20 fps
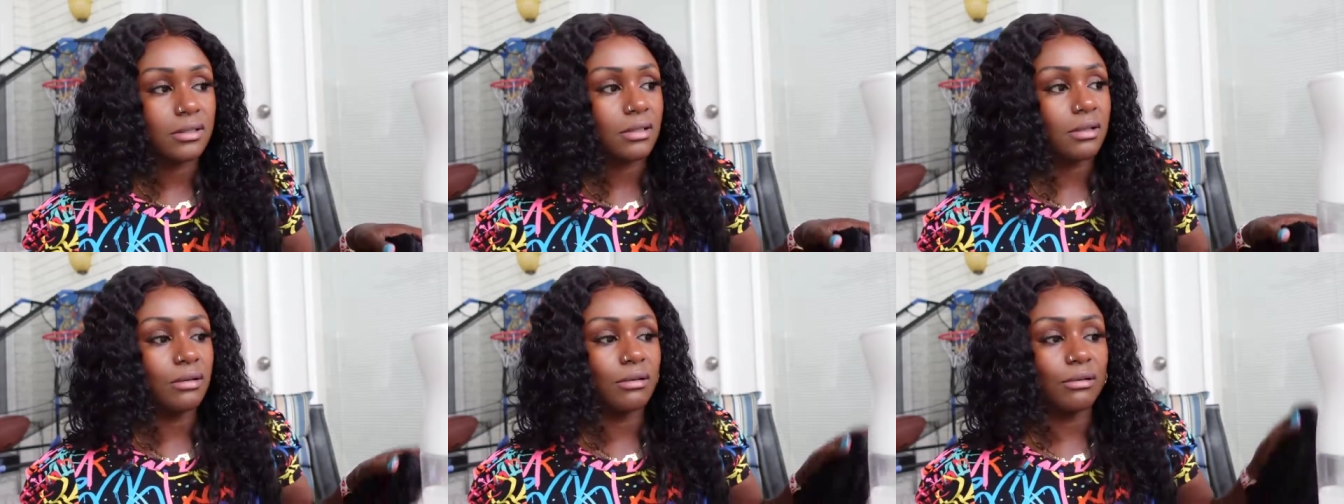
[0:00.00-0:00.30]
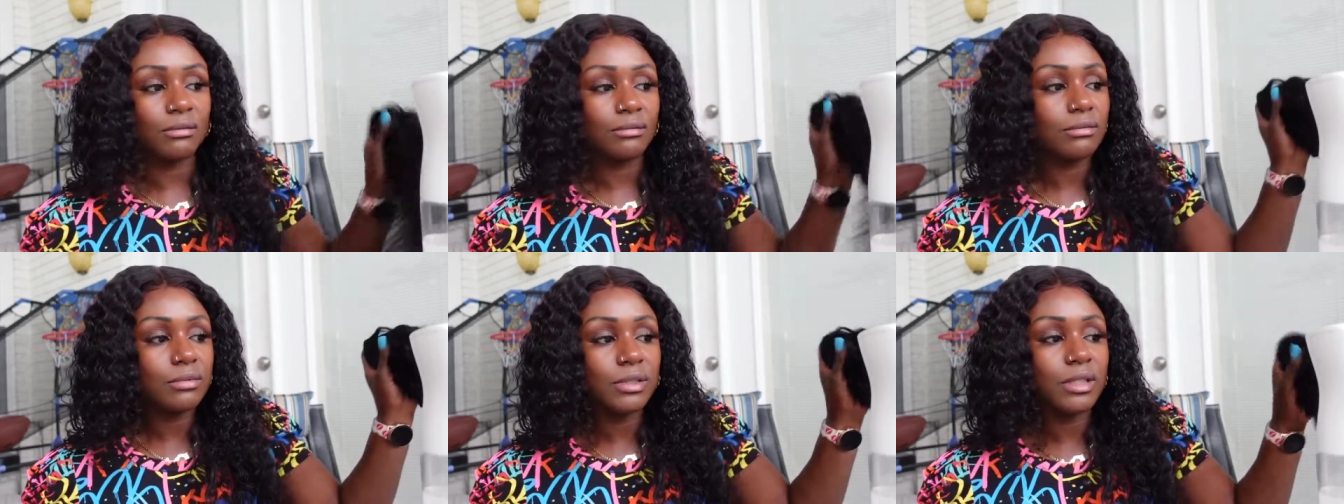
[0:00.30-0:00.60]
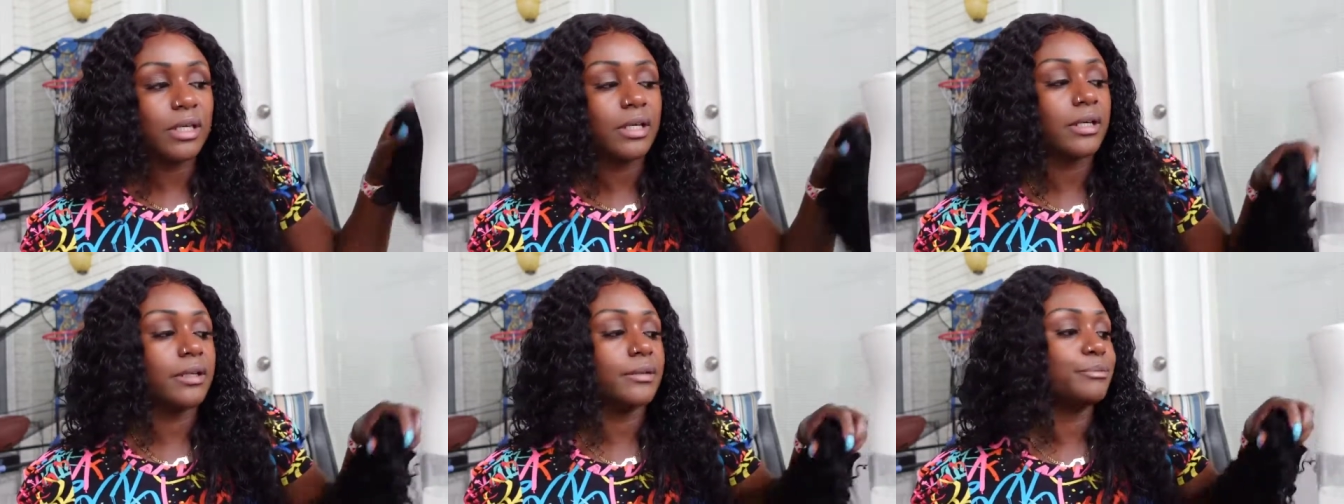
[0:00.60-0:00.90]
So
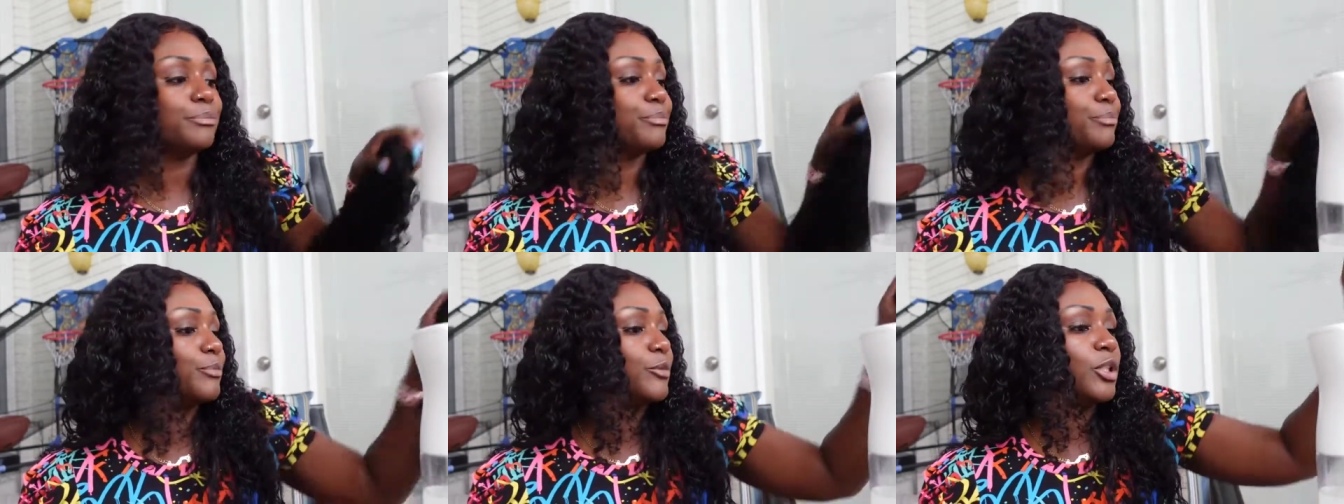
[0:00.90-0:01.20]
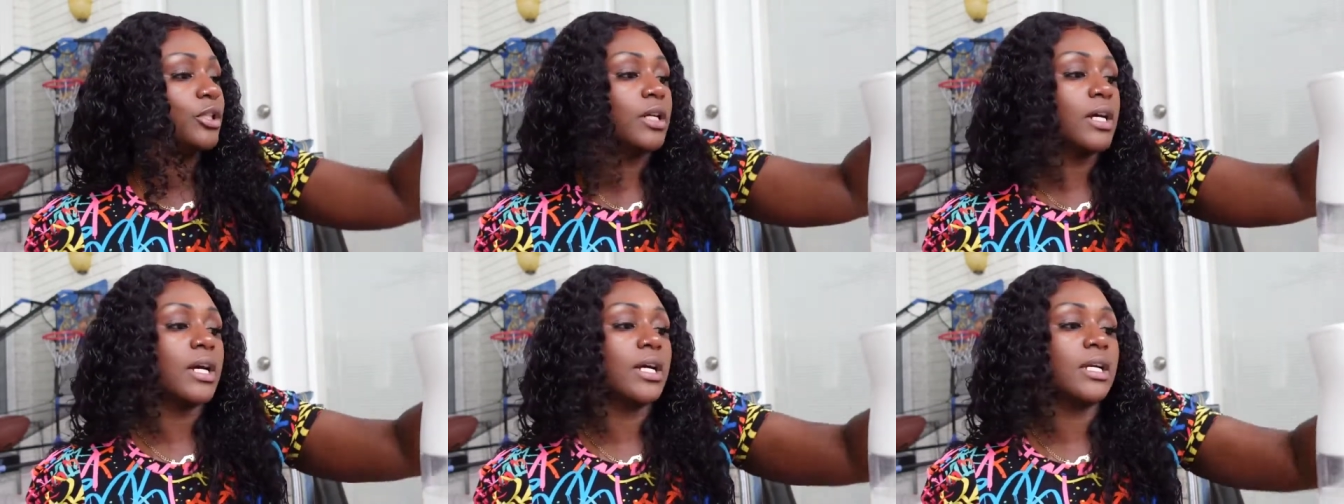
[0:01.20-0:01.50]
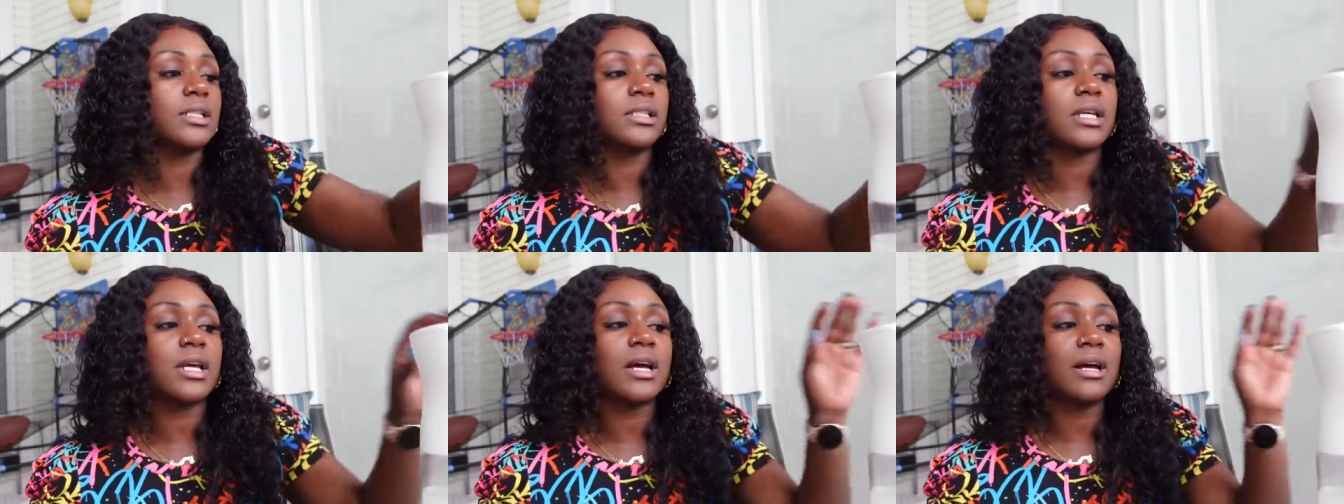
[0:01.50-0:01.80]
yeah, you
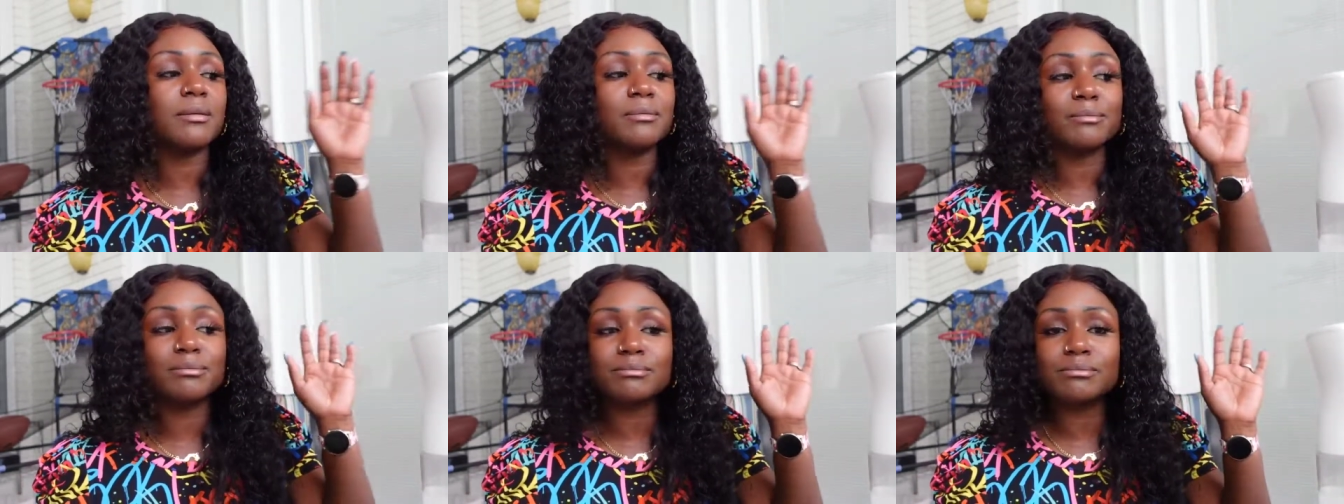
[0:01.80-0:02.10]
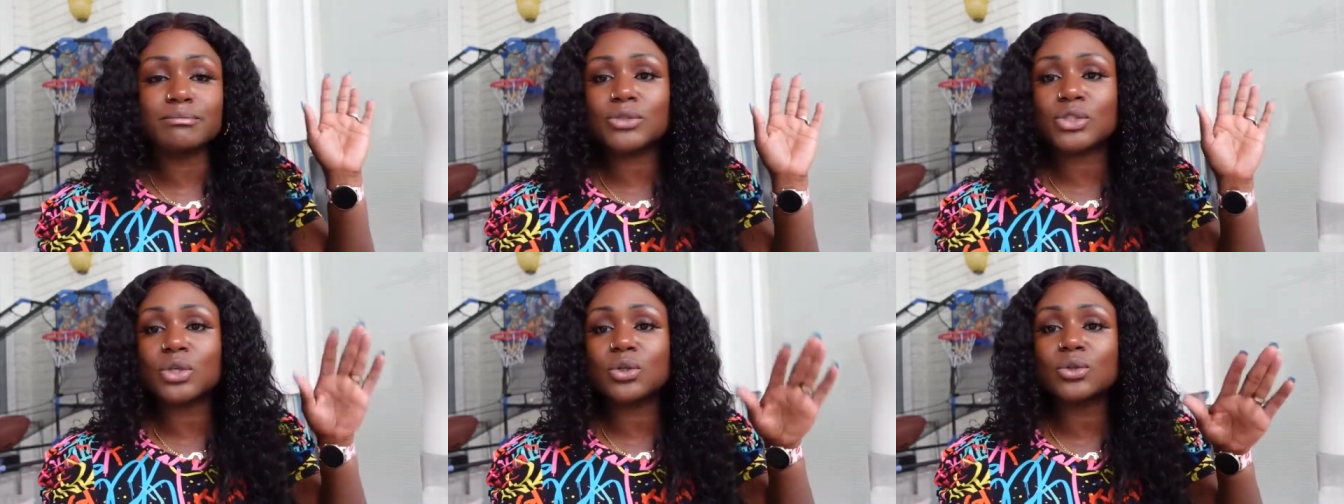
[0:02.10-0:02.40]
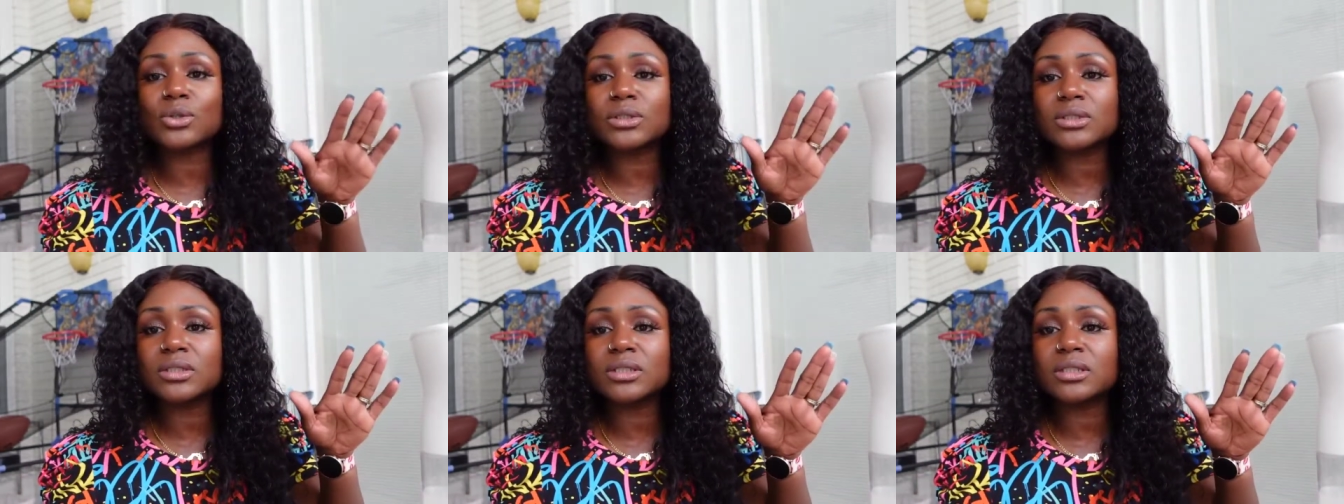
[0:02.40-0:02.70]
guys, I'm
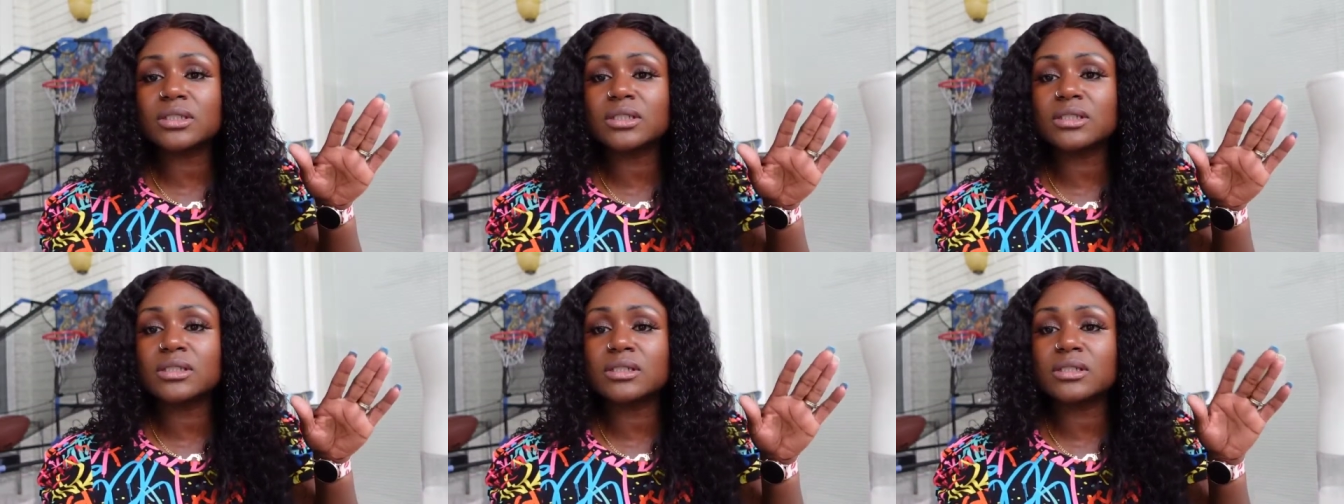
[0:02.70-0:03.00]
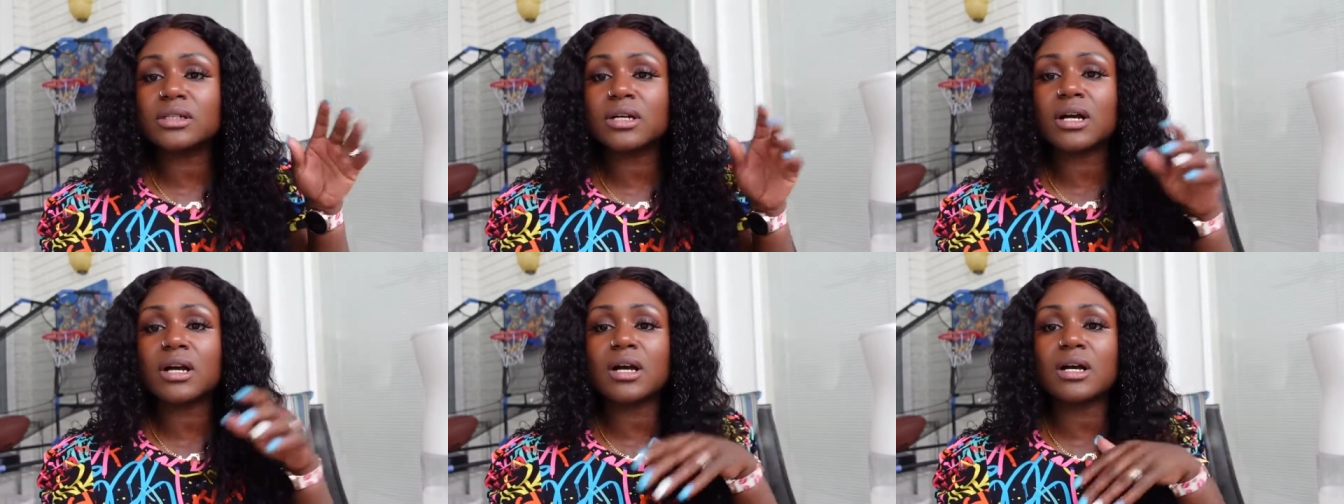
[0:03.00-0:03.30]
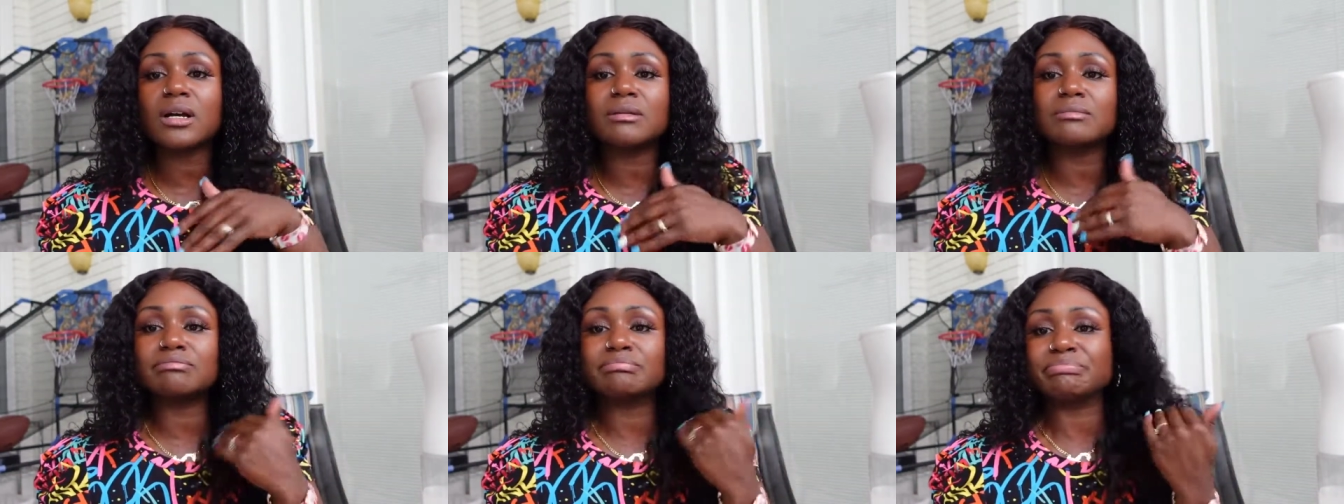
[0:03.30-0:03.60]
totally
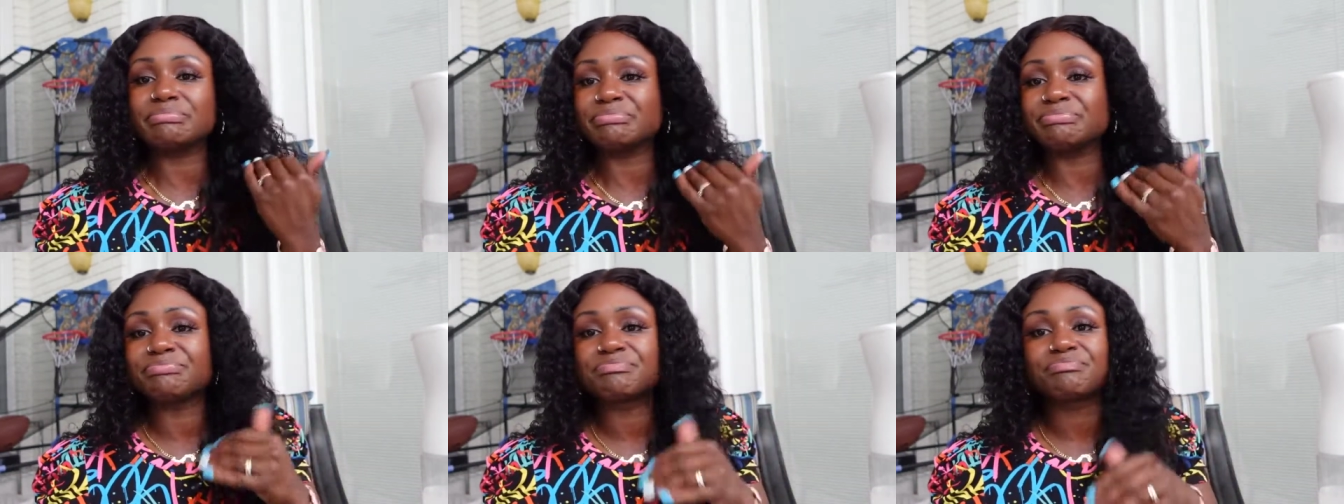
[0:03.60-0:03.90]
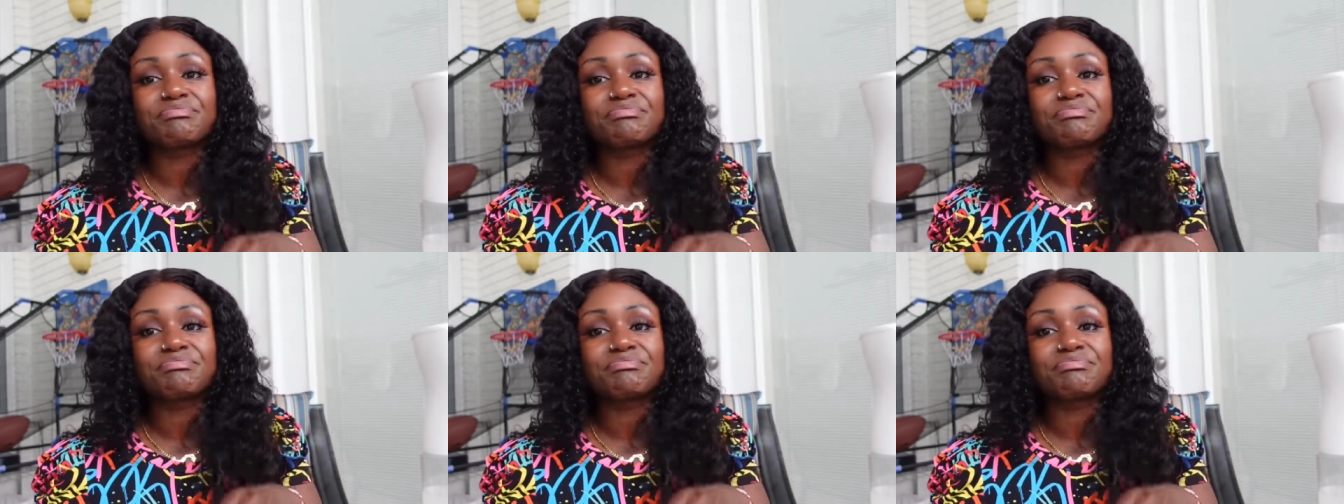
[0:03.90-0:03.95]
um